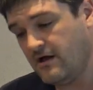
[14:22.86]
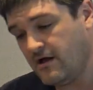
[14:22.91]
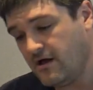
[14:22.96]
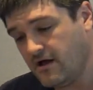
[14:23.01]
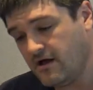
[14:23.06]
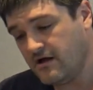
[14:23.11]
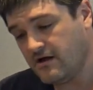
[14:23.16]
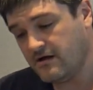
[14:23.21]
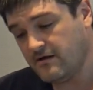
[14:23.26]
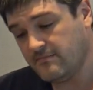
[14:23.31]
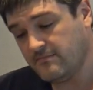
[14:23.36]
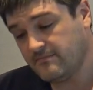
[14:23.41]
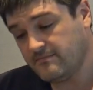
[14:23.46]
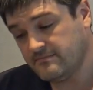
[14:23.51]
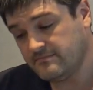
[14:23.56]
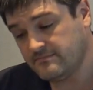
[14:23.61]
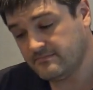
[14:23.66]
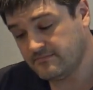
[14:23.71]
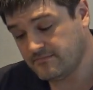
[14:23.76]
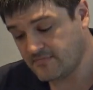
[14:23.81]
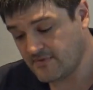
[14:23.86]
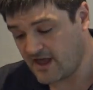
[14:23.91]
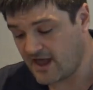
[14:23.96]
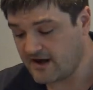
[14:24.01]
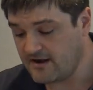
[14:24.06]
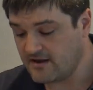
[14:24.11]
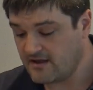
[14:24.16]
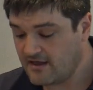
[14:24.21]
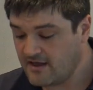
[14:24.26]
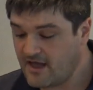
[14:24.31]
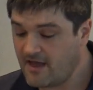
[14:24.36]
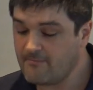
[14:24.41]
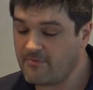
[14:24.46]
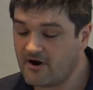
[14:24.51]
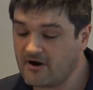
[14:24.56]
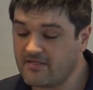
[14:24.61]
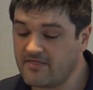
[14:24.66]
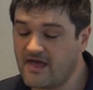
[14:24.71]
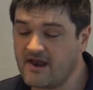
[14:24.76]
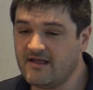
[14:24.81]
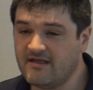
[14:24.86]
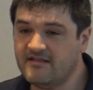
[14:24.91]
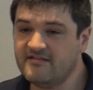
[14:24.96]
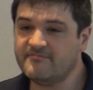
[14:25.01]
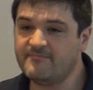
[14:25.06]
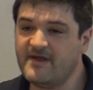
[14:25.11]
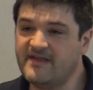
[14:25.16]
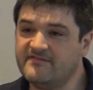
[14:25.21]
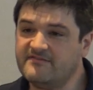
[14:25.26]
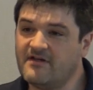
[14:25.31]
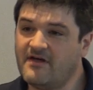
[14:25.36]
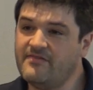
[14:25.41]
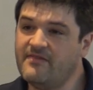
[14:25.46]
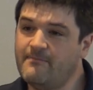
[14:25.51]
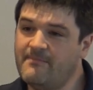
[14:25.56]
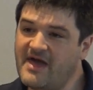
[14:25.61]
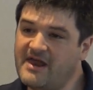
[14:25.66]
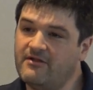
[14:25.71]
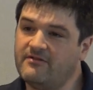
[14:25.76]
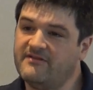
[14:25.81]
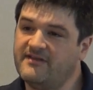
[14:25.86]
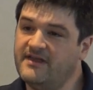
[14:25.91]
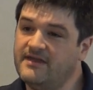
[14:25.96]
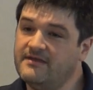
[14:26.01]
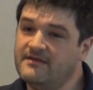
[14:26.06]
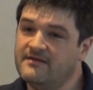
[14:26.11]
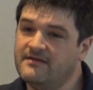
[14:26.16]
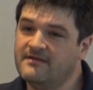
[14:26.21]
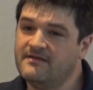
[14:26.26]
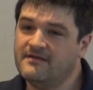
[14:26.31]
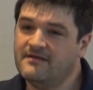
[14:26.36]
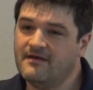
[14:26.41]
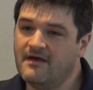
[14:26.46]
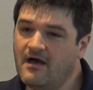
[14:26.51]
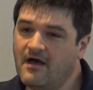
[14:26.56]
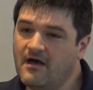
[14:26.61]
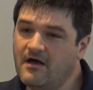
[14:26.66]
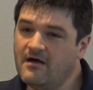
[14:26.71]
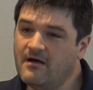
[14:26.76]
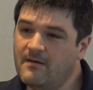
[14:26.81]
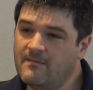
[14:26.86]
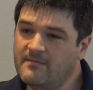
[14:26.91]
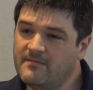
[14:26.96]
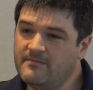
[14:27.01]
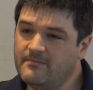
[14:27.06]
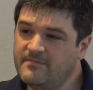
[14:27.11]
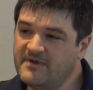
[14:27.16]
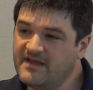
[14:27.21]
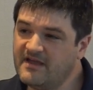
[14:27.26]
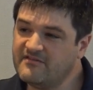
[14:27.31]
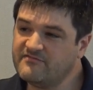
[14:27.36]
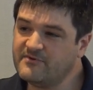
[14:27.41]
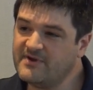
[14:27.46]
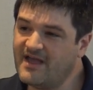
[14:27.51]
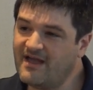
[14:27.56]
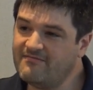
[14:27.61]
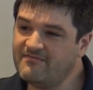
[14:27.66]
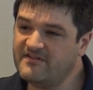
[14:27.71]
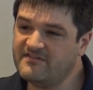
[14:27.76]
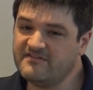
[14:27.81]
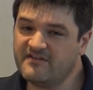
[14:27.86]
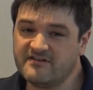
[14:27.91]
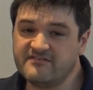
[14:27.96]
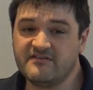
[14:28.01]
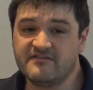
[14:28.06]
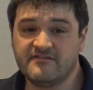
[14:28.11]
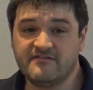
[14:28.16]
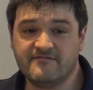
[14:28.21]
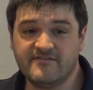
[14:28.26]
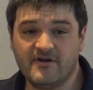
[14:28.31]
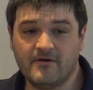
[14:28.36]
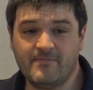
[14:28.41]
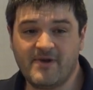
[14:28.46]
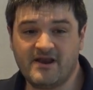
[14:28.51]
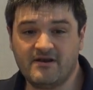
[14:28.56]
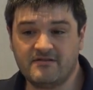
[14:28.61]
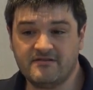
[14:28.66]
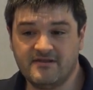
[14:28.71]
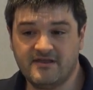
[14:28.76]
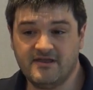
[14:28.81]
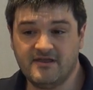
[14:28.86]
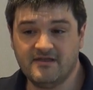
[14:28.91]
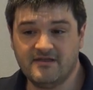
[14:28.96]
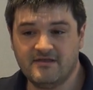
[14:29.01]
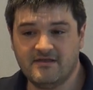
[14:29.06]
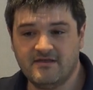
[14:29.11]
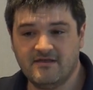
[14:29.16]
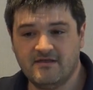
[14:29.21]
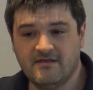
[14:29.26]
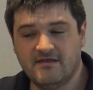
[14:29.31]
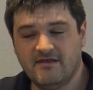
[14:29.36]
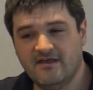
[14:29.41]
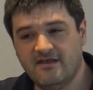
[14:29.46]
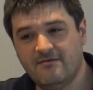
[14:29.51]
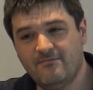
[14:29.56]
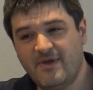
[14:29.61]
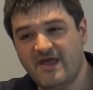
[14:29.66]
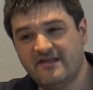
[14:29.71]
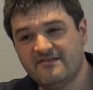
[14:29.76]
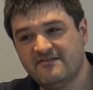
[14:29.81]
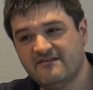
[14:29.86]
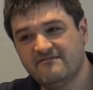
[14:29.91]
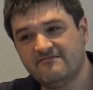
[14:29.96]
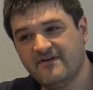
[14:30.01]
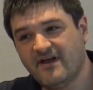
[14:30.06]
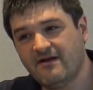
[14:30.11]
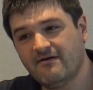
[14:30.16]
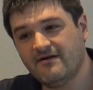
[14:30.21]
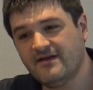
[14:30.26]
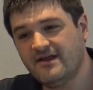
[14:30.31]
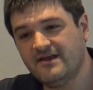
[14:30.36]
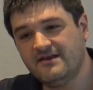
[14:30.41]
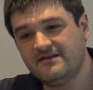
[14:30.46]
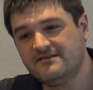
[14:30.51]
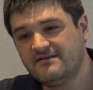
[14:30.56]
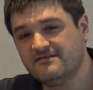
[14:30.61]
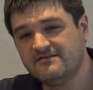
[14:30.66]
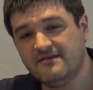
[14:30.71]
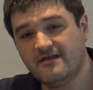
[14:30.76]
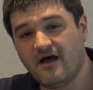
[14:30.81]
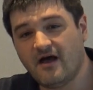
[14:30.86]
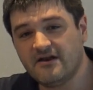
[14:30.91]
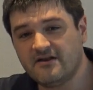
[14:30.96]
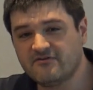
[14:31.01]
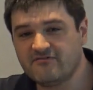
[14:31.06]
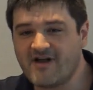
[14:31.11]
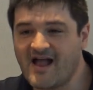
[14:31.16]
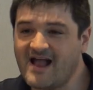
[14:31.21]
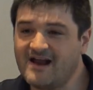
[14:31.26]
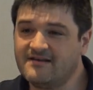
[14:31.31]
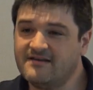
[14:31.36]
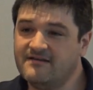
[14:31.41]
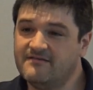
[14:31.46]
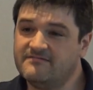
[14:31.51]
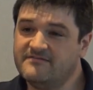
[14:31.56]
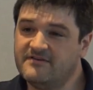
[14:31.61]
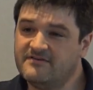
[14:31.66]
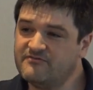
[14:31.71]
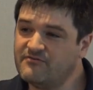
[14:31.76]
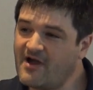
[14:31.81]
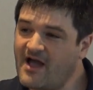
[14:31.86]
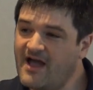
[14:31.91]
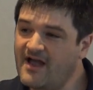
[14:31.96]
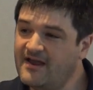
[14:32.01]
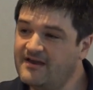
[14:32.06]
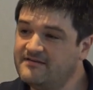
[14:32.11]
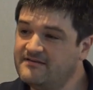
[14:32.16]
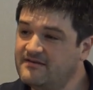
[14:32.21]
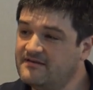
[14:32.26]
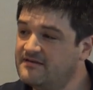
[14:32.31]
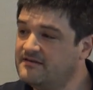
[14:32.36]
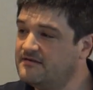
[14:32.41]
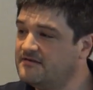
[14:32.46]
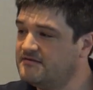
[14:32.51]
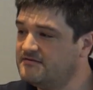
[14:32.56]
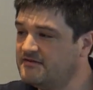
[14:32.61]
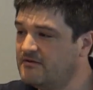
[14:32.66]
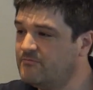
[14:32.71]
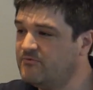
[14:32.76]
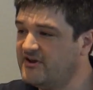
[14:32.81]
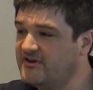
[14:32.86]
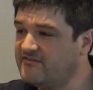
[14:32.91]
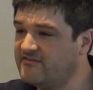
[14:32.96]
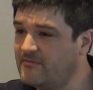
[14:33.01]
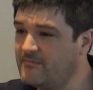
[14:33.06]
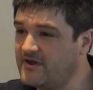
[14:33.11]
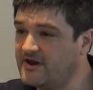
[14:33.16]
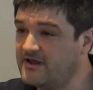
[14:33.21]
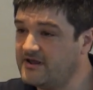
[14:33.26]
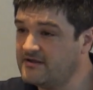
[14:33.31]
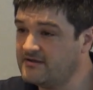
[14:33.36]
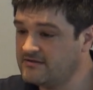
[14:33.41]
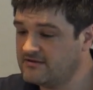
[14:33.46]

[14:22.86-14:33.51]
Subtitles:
And part of that is based on the penalty. Because we have such a severe penalty, it makes it very unattractive to try to breach somebody.